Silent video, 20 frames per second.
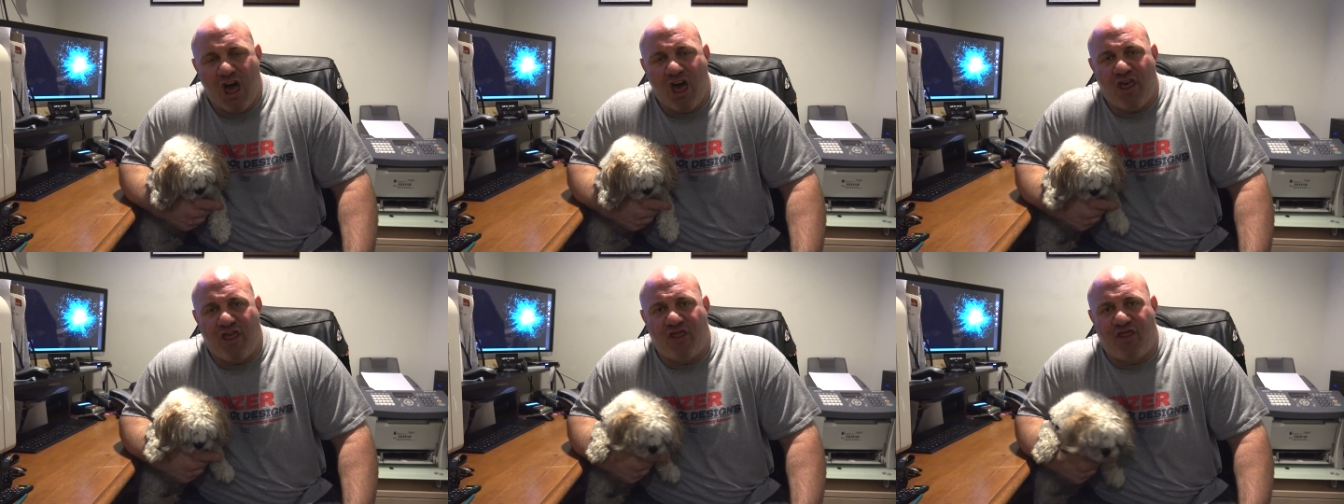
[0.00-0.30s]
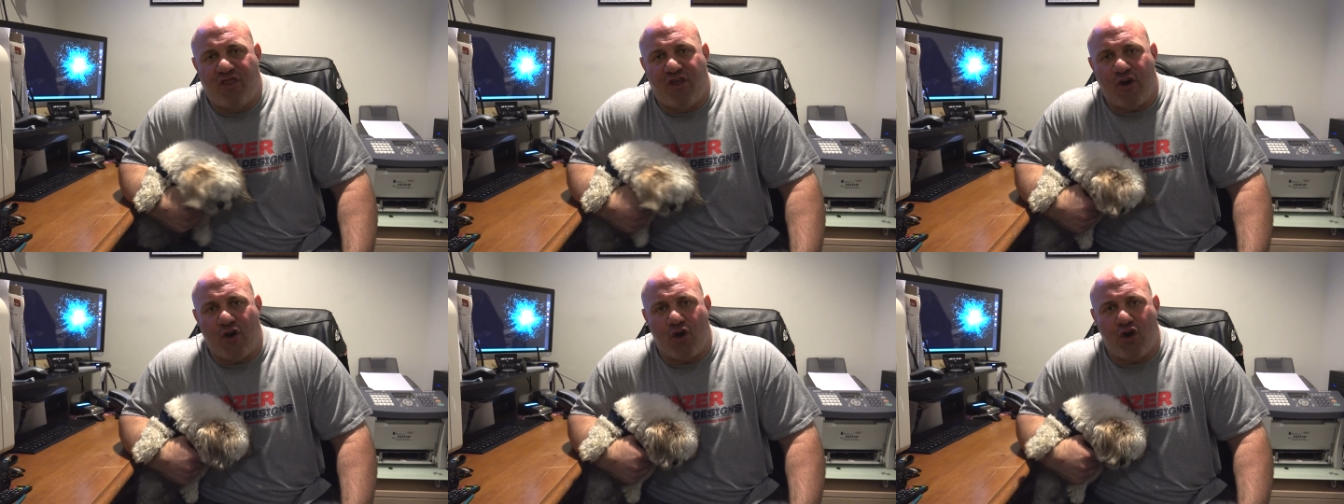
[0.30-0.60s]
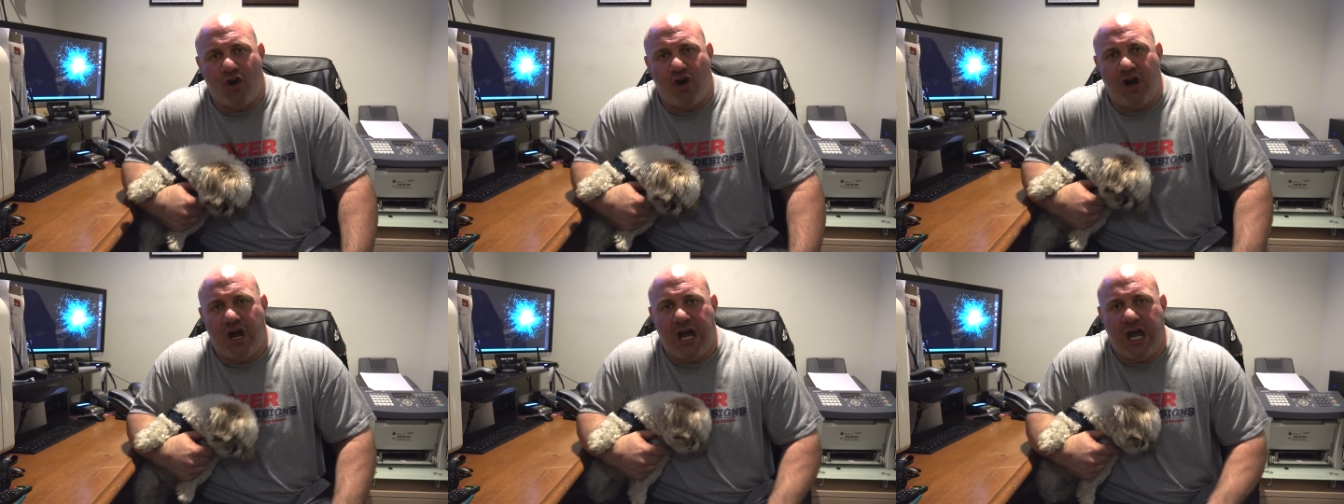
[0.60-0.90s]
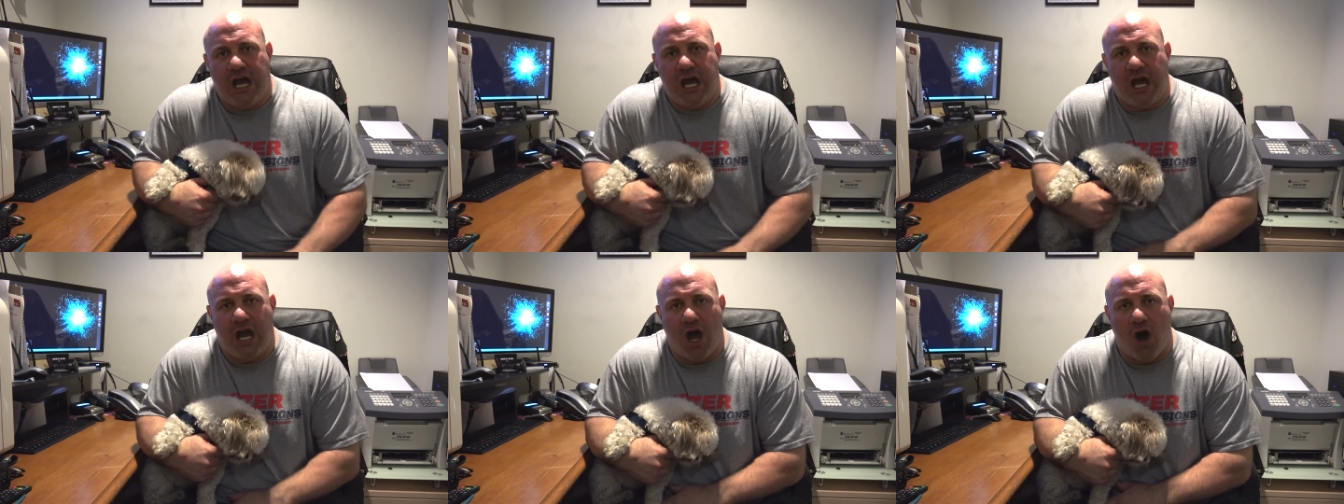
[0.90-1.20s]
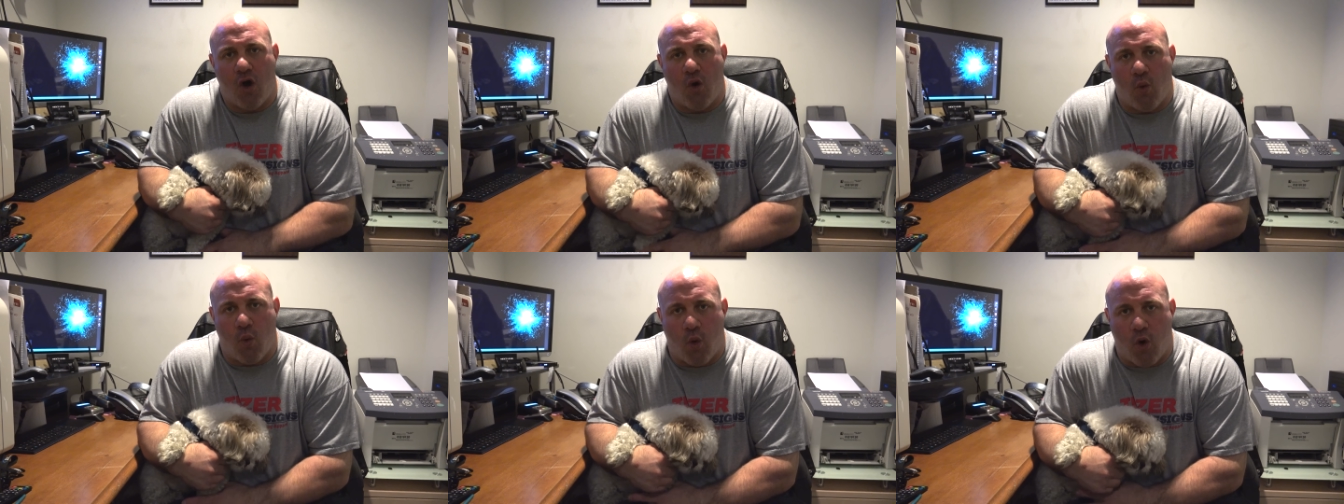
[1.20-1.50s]

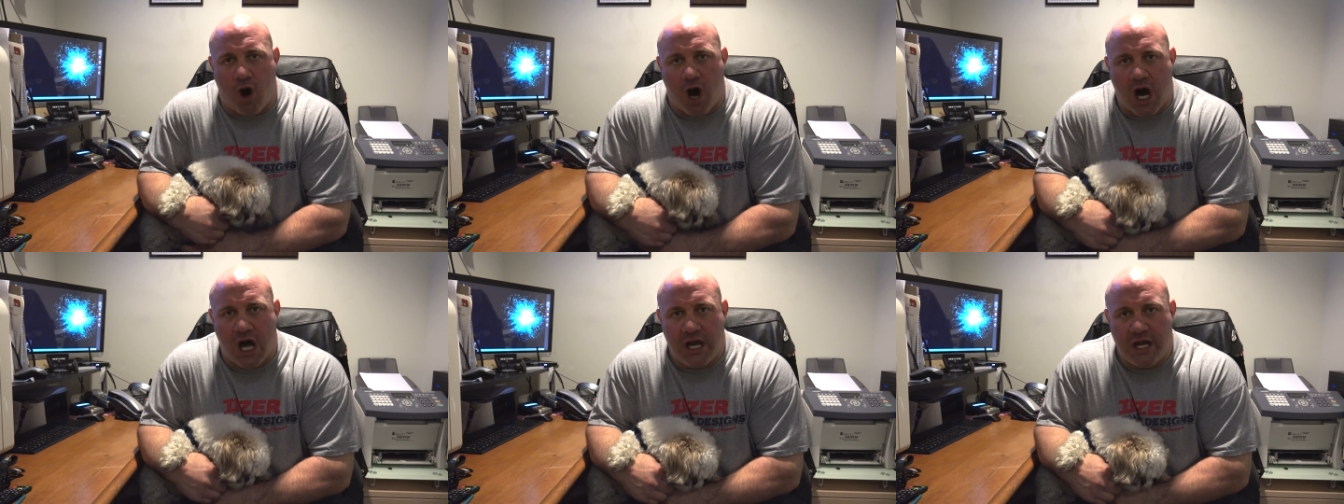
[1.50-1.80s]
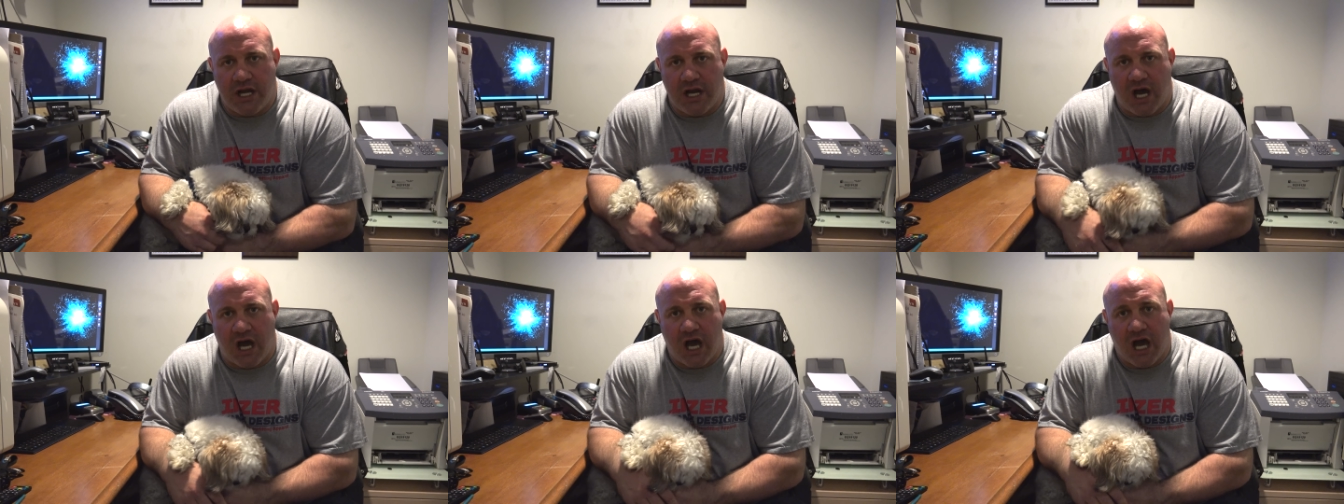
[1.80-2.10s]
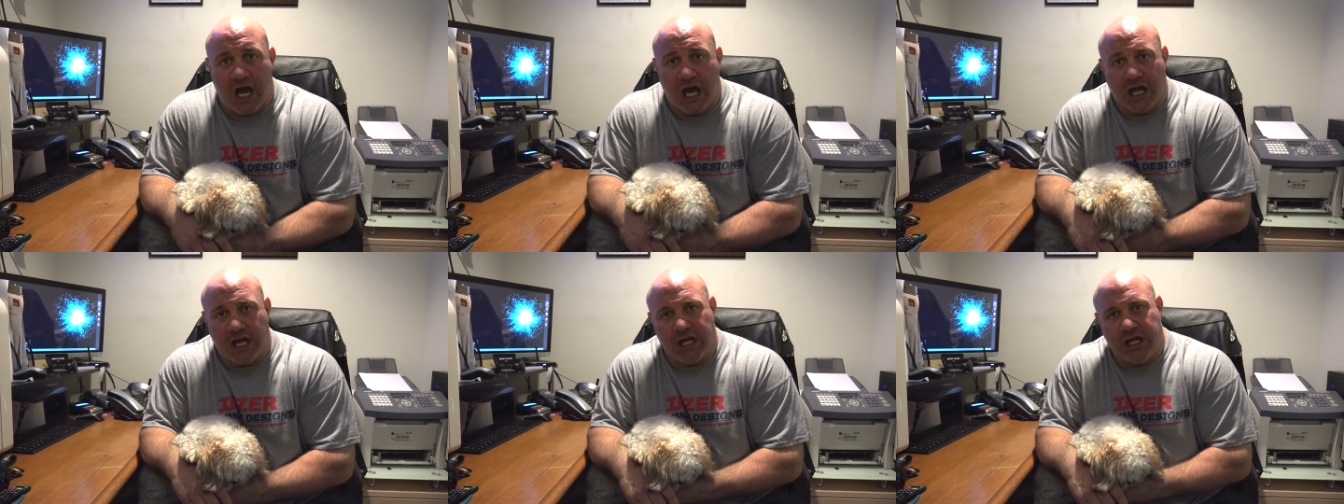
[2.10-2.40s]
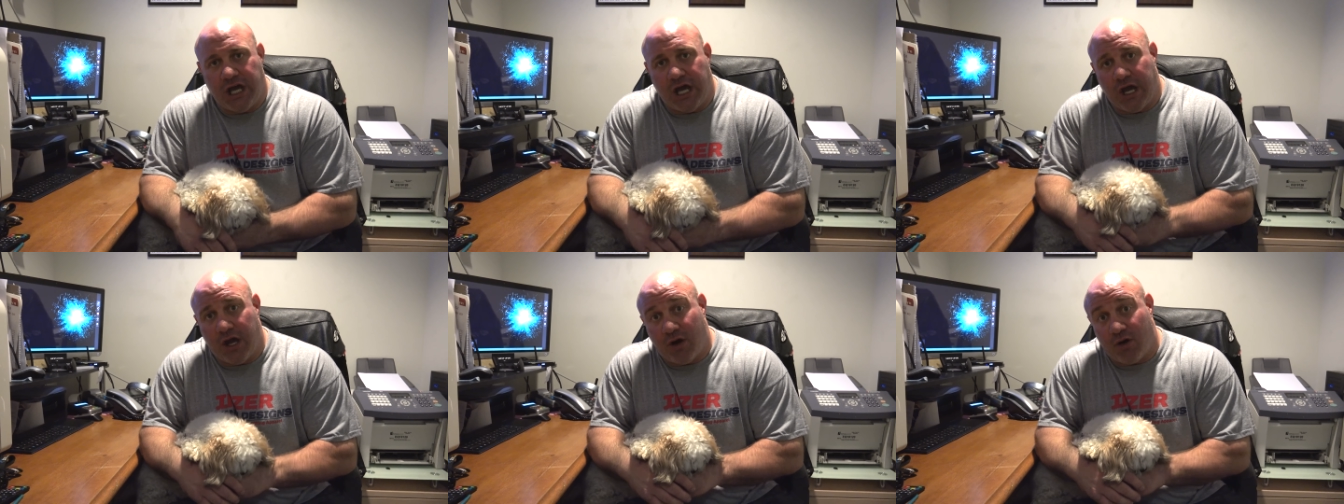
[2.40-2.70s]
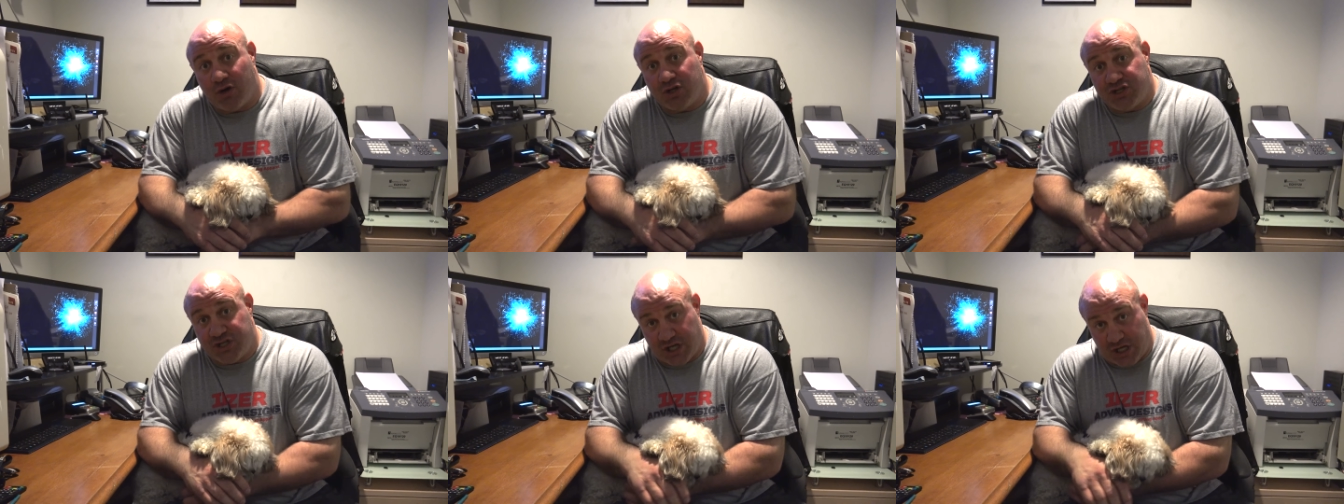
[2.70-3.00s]
31
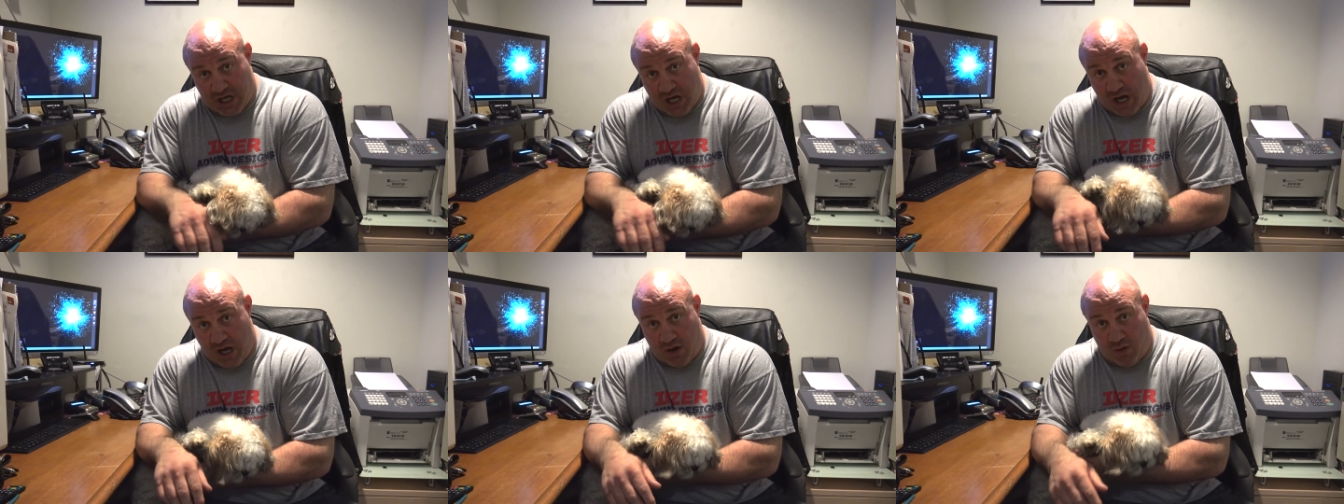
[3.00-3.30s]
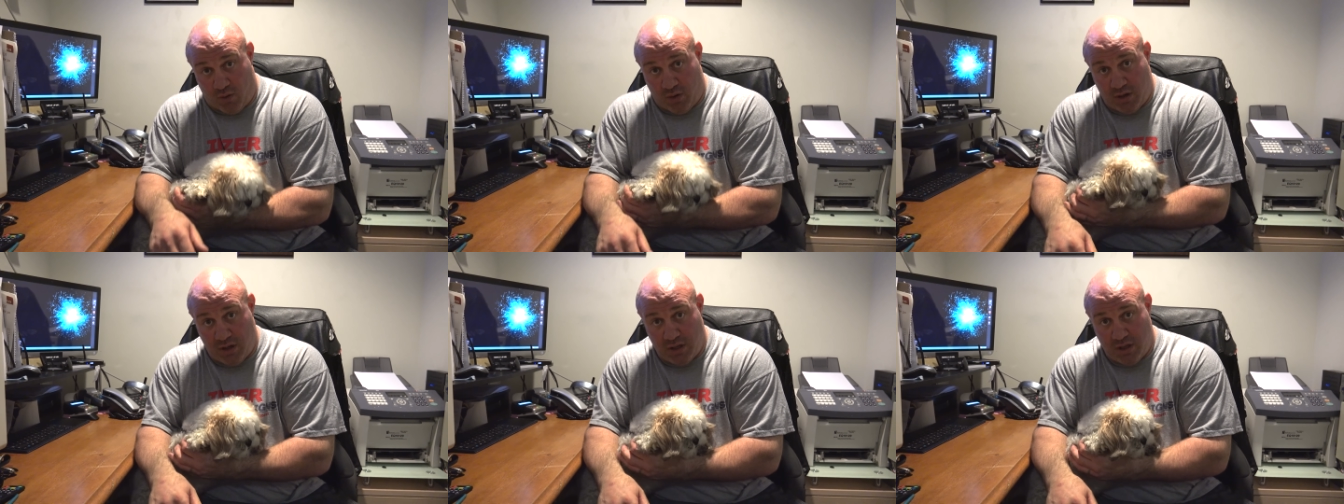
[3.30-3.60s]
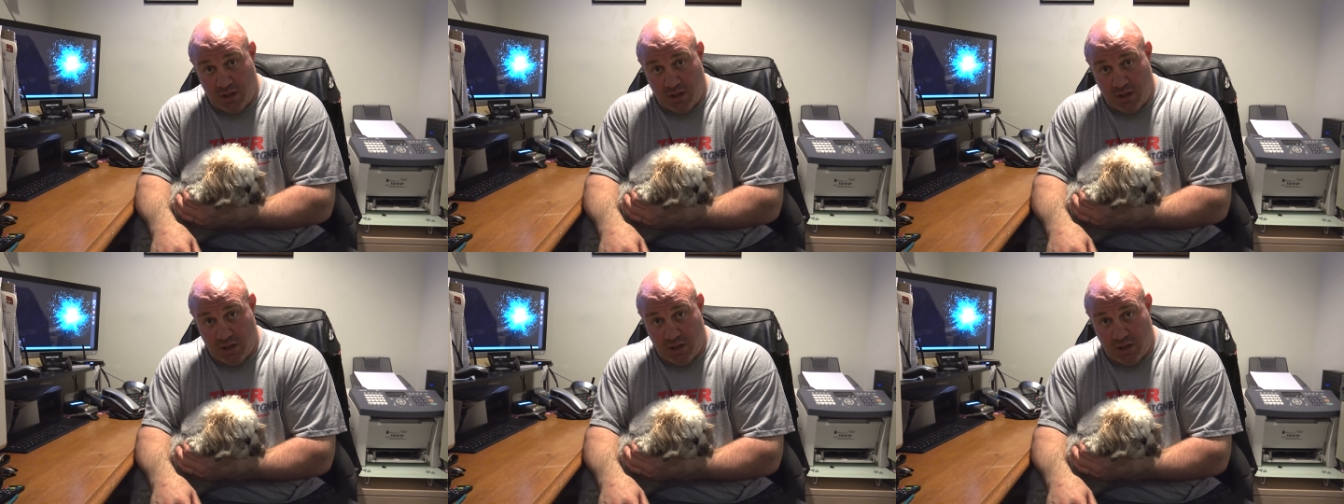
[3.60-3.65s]
years ago.